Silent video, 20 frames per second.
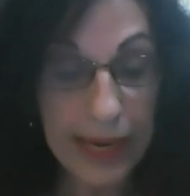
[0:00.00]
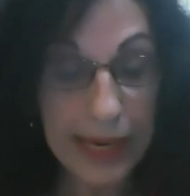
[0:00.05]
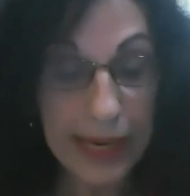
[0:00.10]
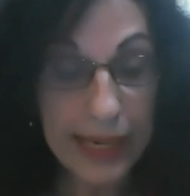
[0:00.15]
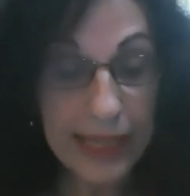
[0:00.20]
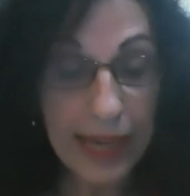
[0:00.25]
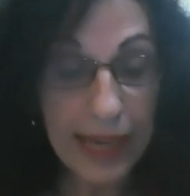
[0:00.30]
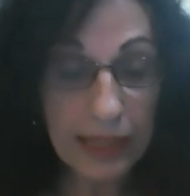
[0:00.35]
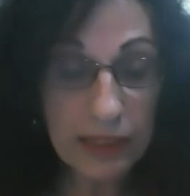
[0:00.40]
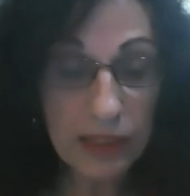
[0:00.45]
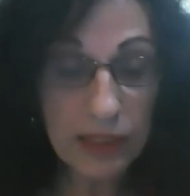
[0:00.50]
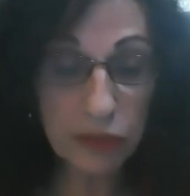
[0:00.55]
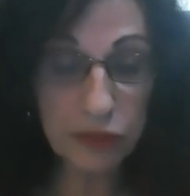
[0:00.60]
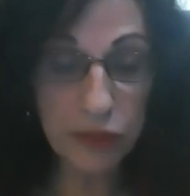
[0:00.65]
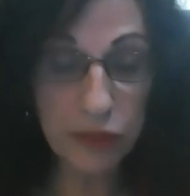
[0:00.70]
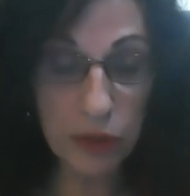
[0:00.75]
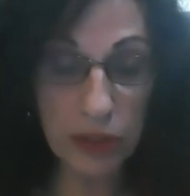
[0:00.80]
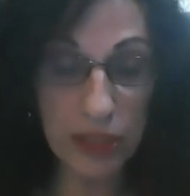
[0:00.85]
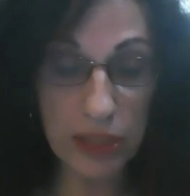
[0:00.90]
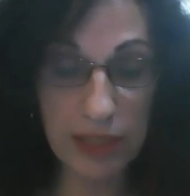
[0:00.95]
In
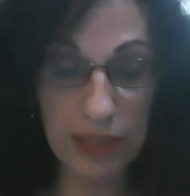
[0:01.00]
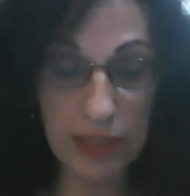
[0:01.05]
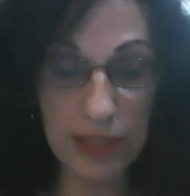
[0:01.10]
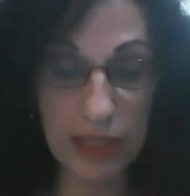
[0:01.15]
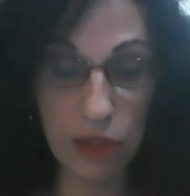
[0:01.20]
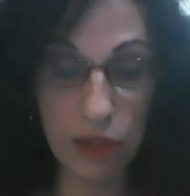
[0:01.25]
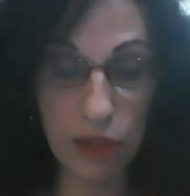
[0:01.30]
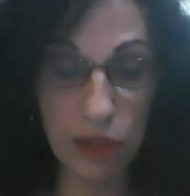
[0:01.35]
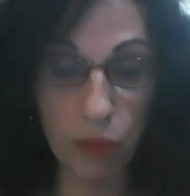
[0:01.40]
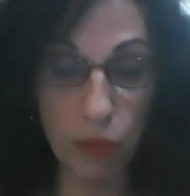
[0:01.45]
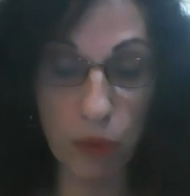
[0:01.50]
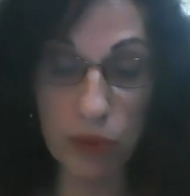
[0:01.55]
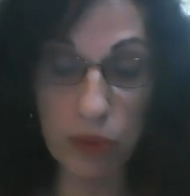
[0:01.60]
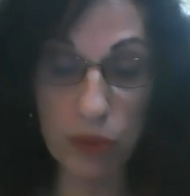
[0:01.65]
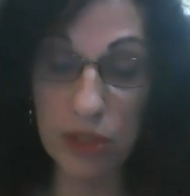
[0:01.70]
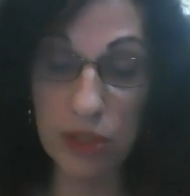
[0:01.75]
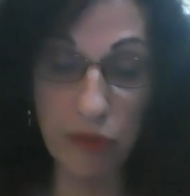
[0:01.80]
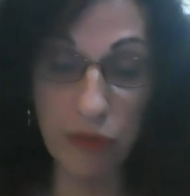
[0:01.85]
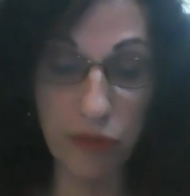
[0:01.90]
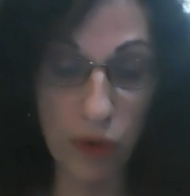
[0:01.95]
1946, she was
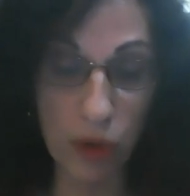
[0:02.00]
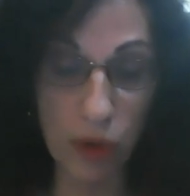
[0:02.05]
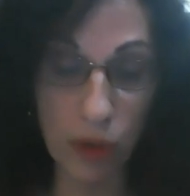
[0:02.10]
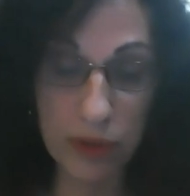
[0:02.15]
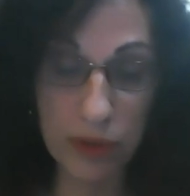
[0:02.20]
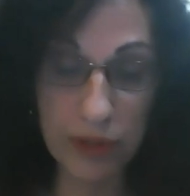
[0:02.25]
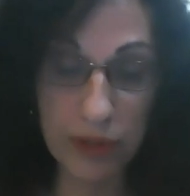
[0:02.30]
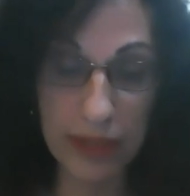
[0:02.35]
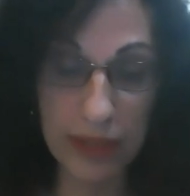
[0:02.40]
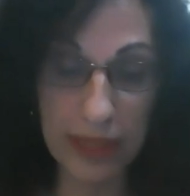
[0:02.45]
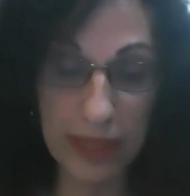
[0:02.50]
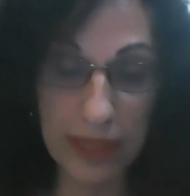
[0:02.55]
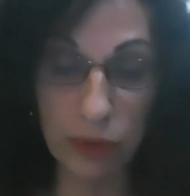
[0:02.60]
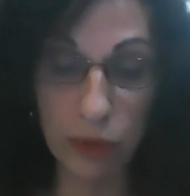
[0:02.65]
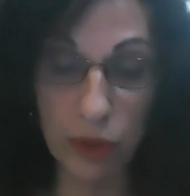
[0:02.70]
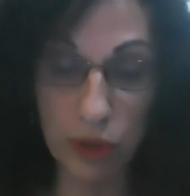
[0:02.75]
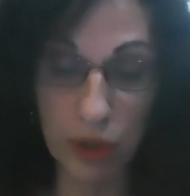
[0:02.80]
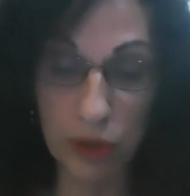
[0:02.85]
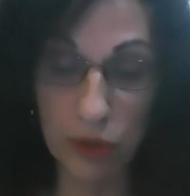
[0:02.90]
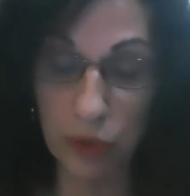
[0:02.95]
divorced and
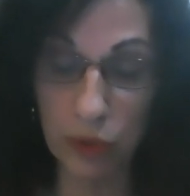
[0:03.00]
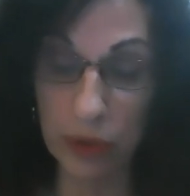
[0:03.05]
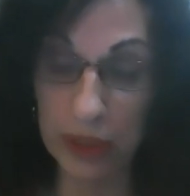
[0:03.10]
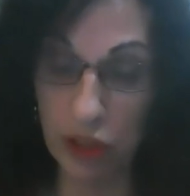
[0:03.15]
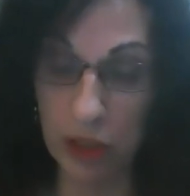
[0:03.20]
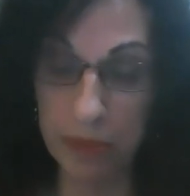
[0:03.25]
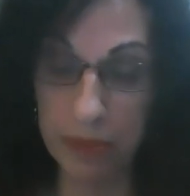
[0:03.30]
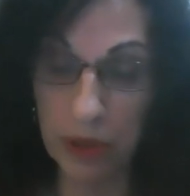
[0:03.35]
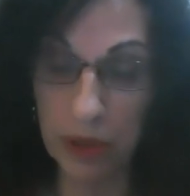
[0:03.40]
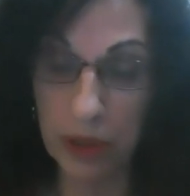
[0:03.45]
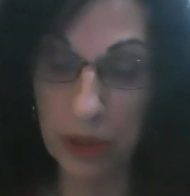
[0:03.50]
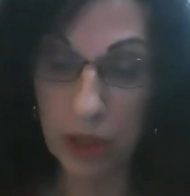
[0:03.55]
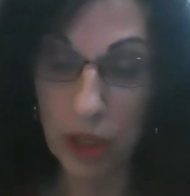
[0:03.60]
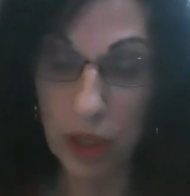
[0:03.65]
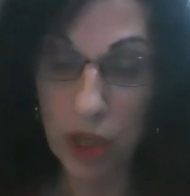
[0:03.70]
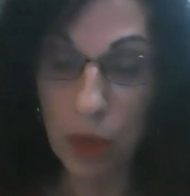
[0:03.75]
returned to Egypt,